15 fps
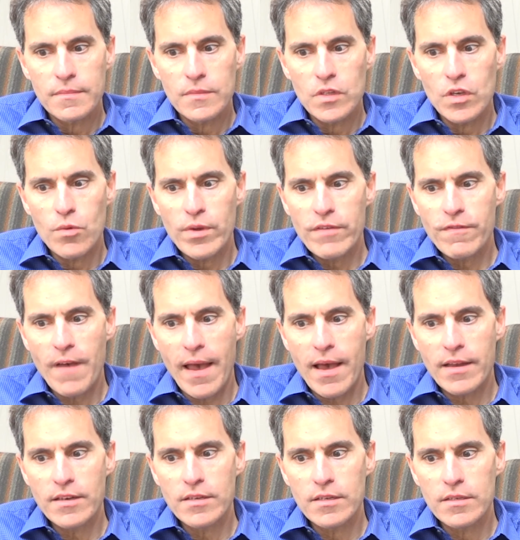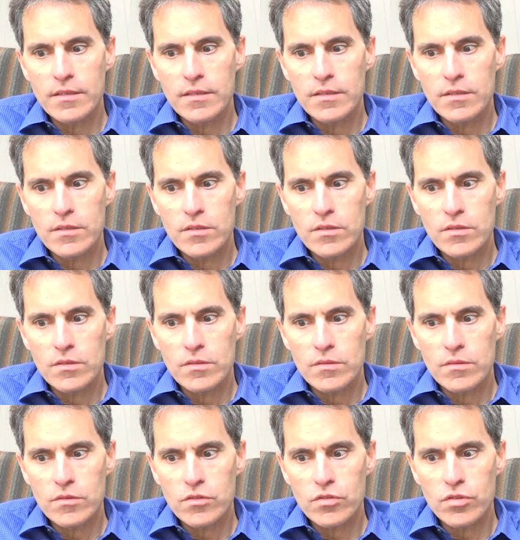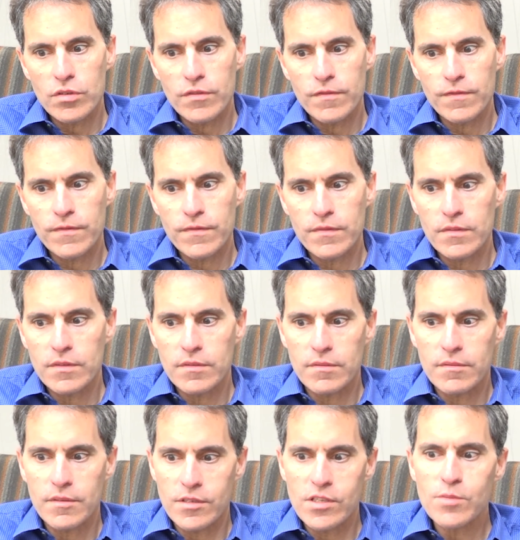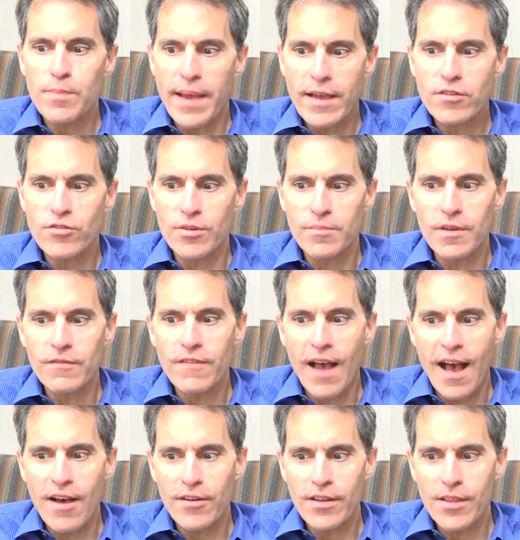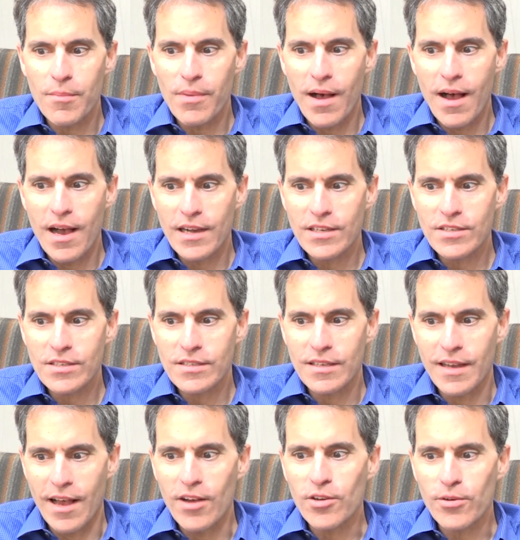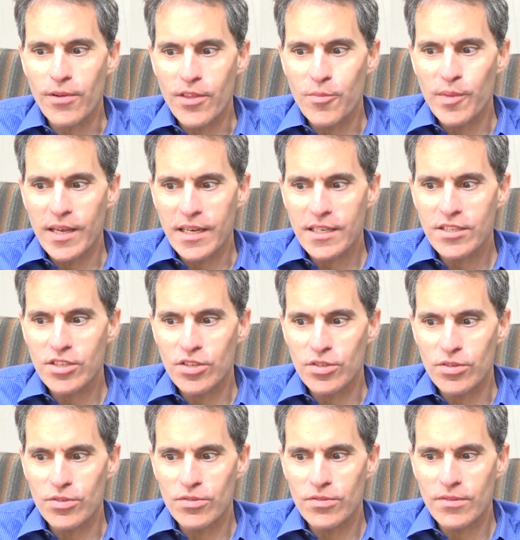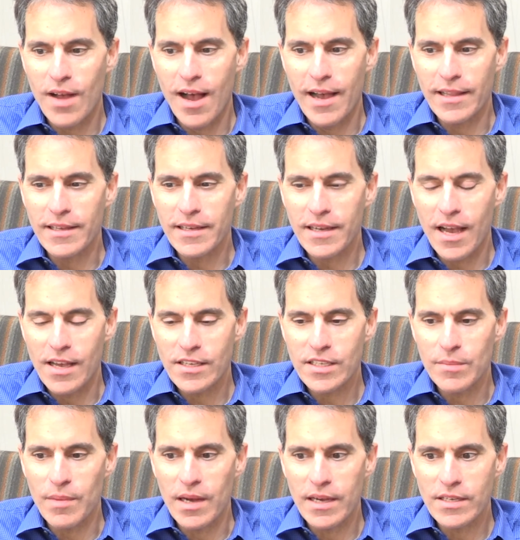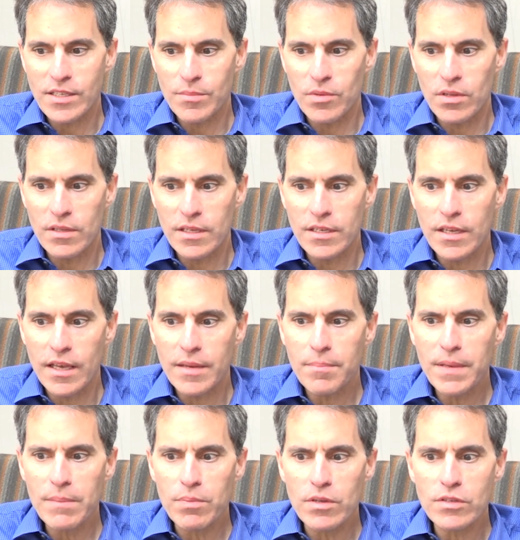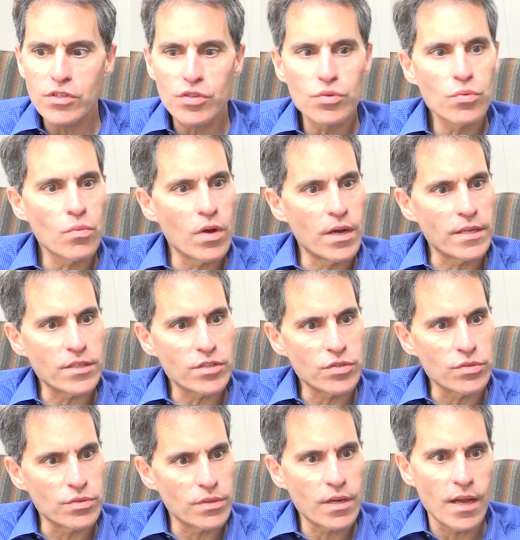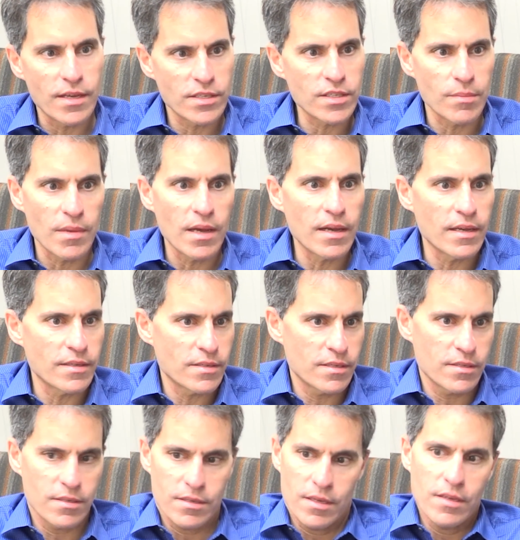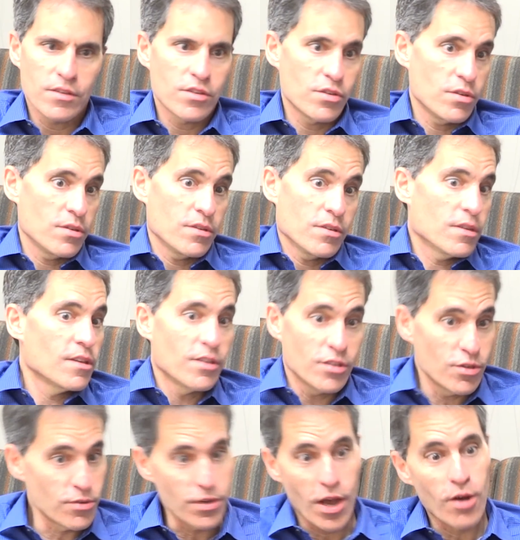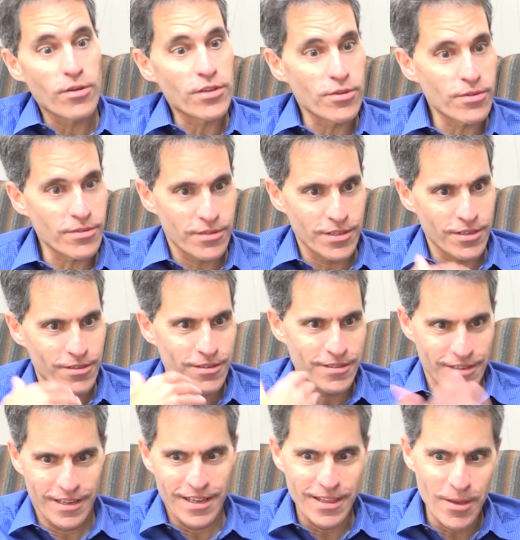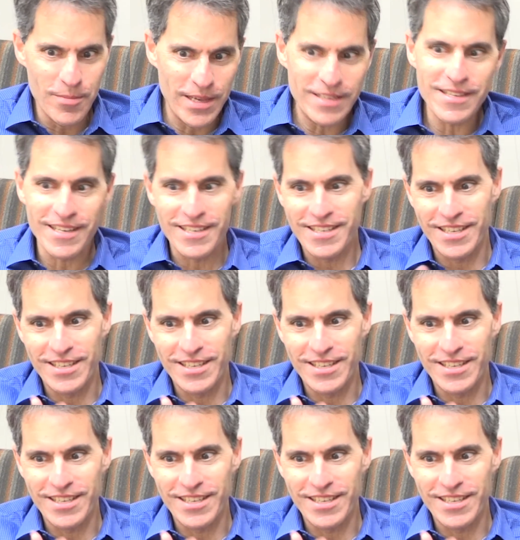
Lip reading: We've had sort of the spectrum of out of the box and algorithmic to highly customizable, and people do want to customize, as you're in the business,